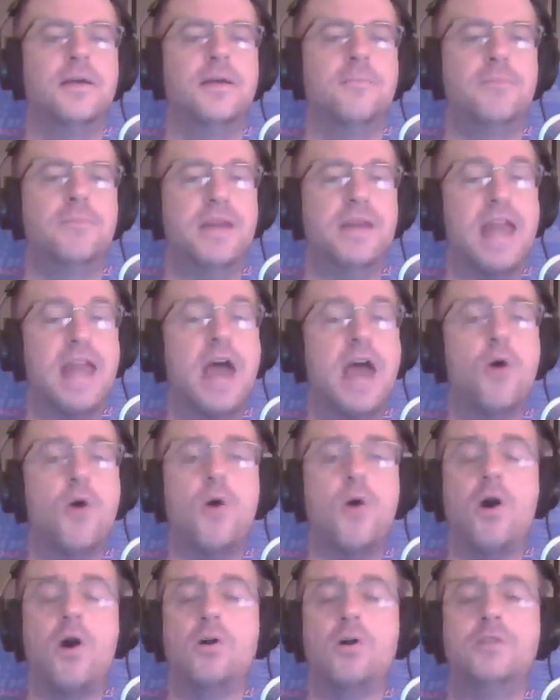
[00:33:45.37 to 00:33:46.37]
But
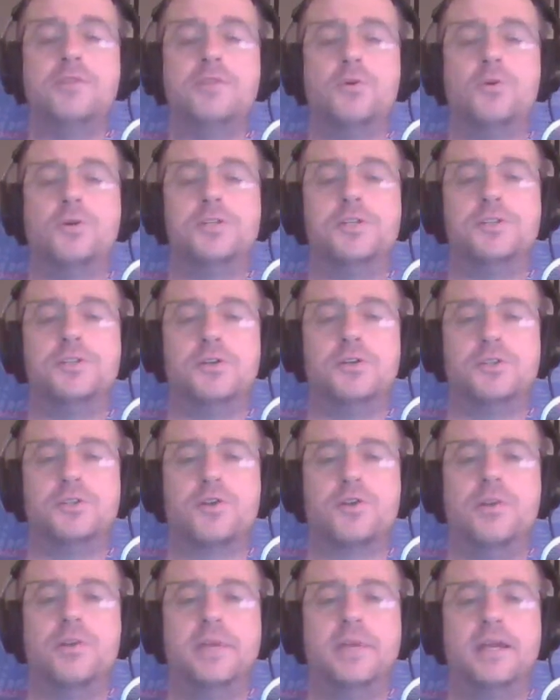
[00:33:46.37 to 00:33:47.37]
now all of the horses are
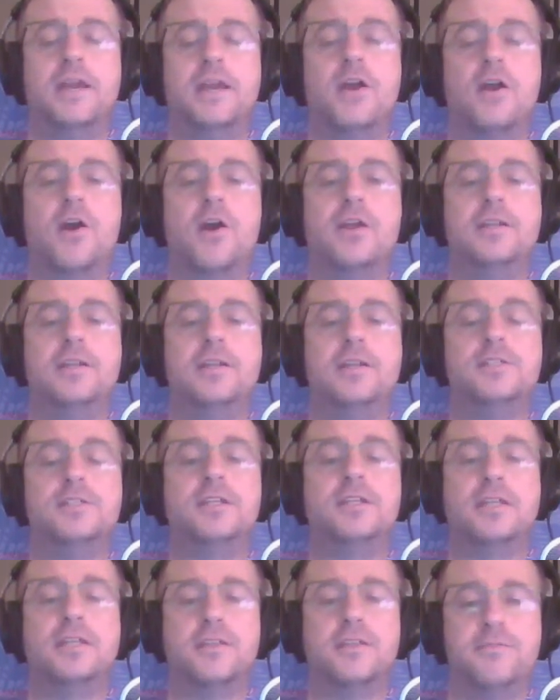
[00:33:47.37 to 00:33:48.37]
screaming, and Arya needs
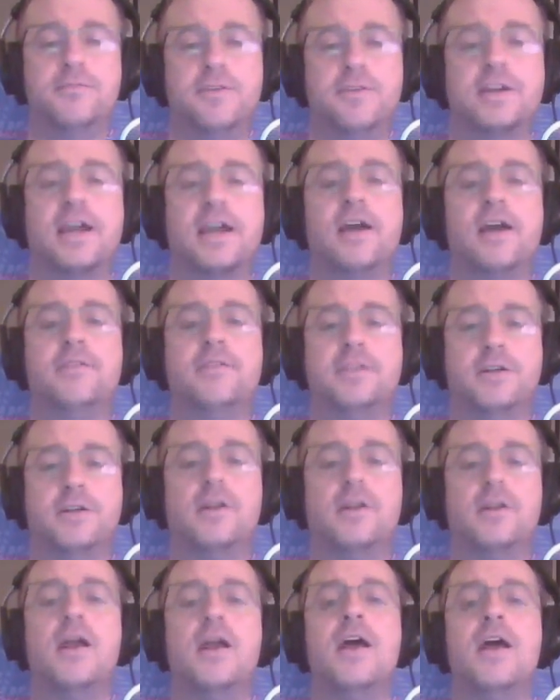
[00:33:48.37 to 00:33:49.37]
to get the fuck out of
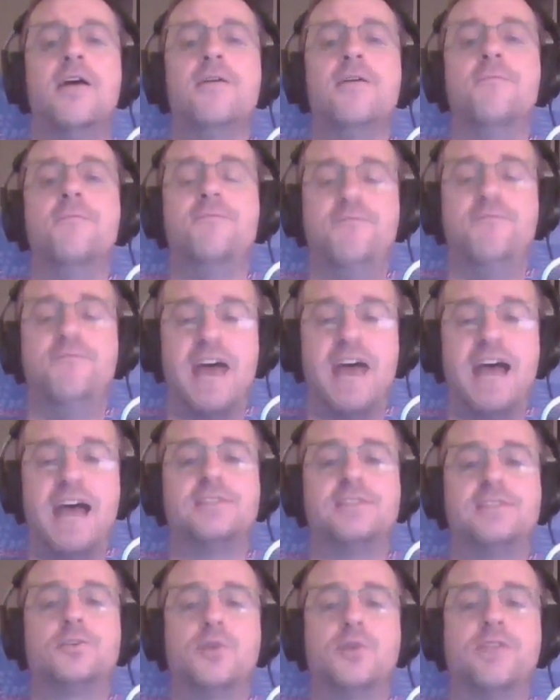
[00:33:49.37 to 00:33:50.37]
here
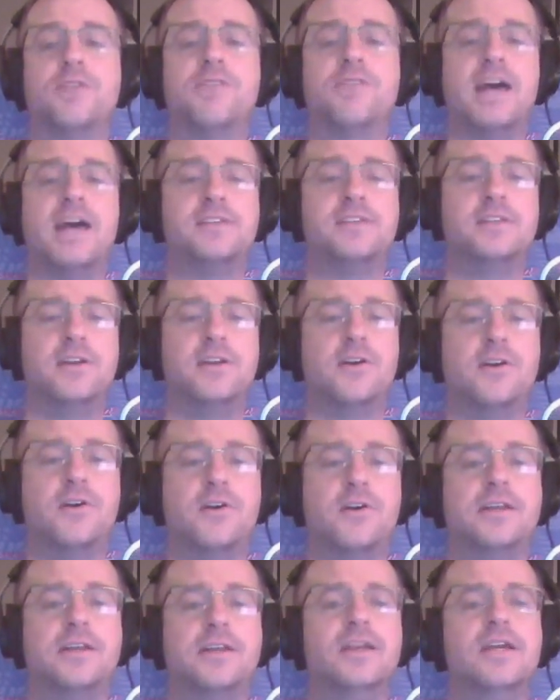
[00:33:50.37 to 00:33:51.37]
fast, quick, fast, in a
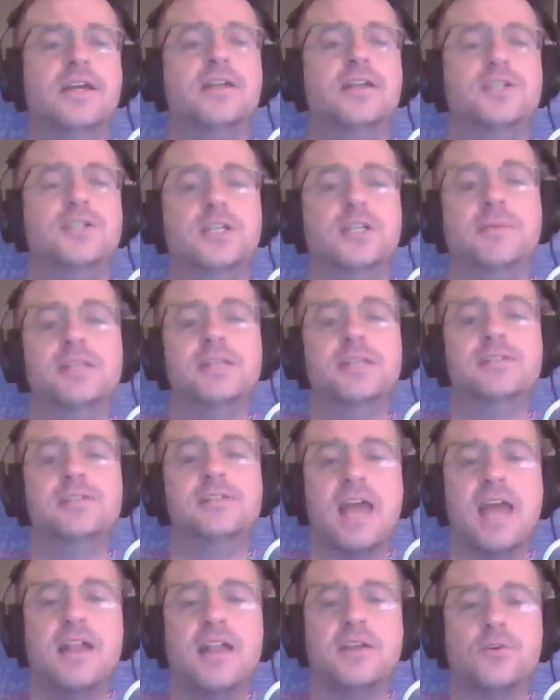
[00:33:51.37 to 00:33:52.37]
hurry. She'd been
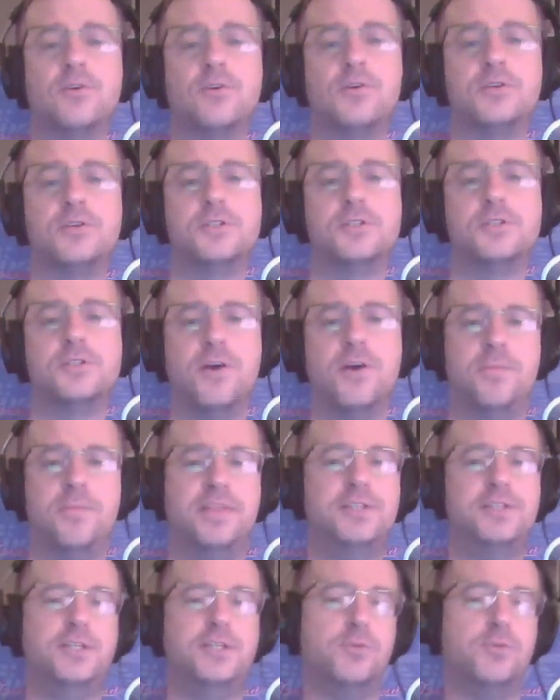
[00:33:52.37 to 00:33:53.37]
saddling a horse herself,
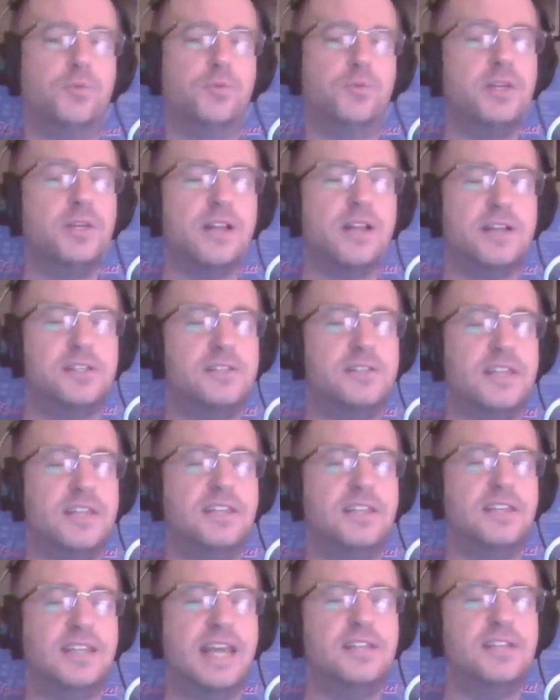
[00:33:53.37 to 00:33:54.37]
but then she realizes
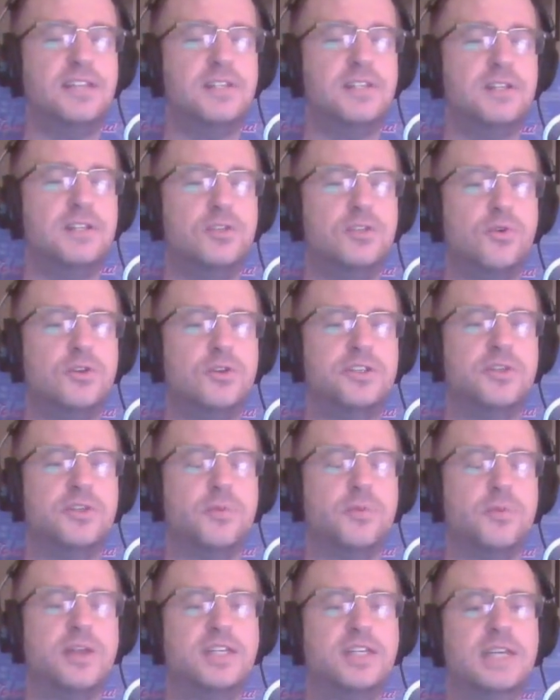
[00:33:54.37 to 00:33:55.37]
that the gates and doors of
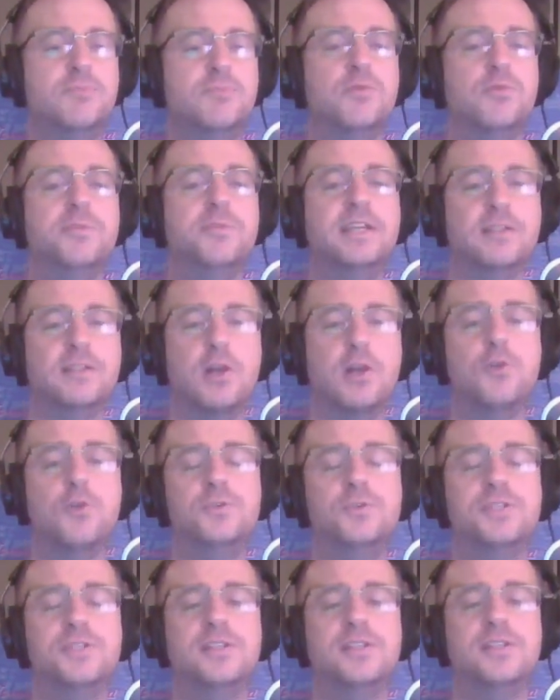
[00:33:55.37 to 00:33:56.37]
the Red Keep would be
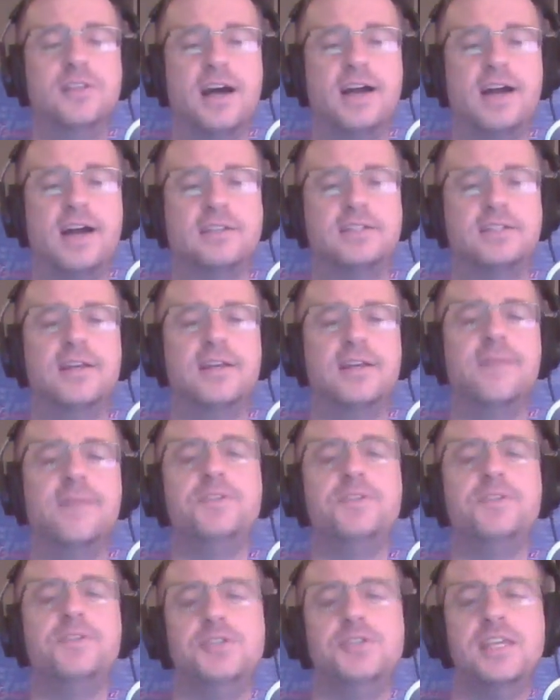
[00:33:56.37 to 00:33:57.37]
closed and locked.
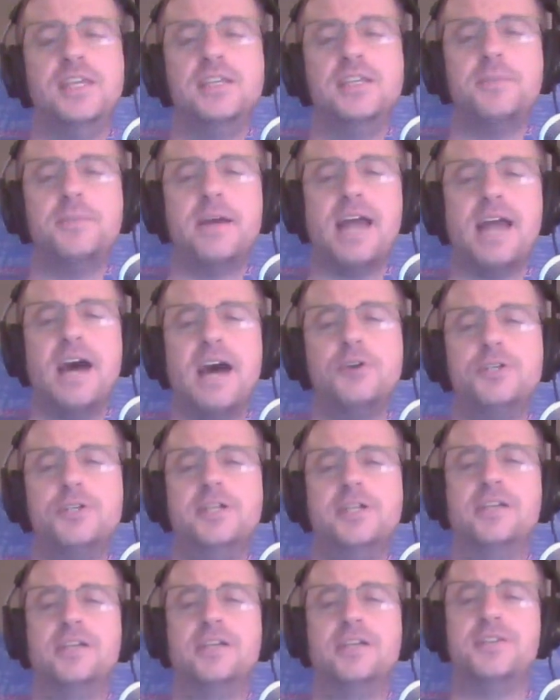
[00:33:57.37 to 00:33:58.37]
She thinks about how
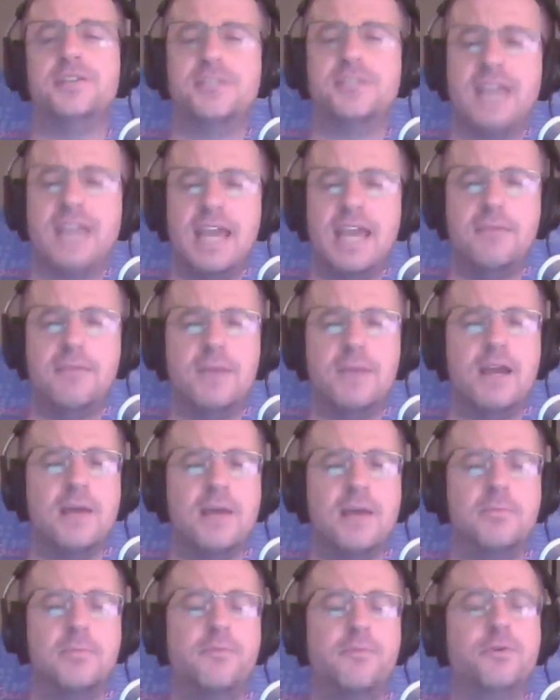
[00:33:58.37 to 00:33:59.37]
she could escape
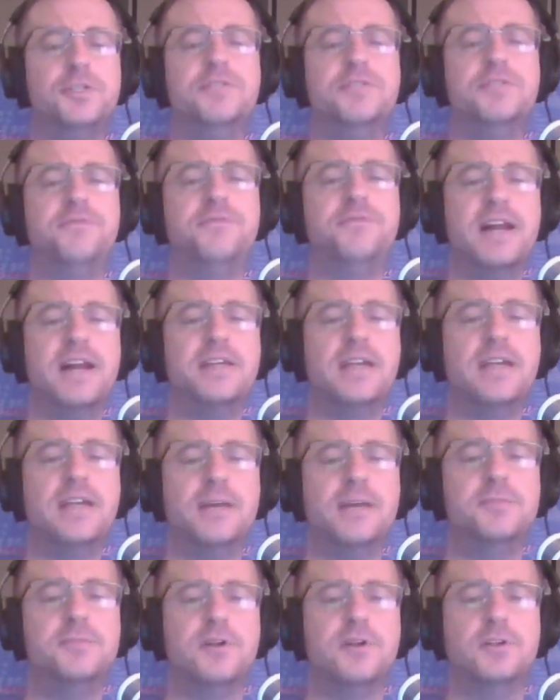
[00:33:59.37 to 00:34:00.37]
before she finally
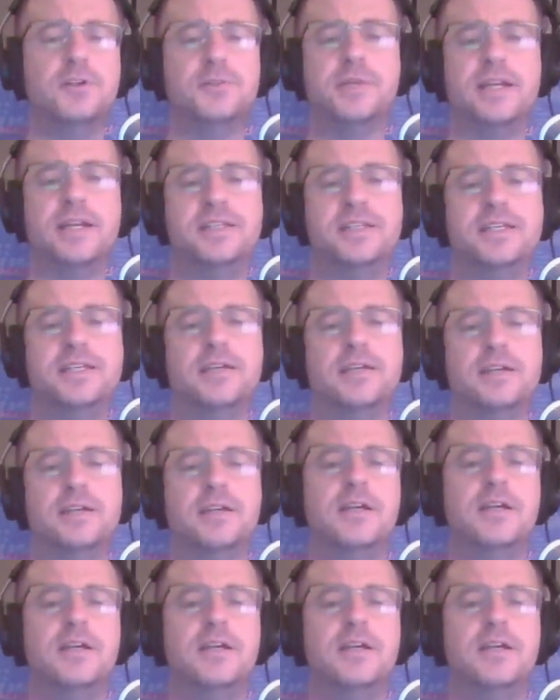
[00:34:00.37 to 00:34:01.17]
comes onto an idea.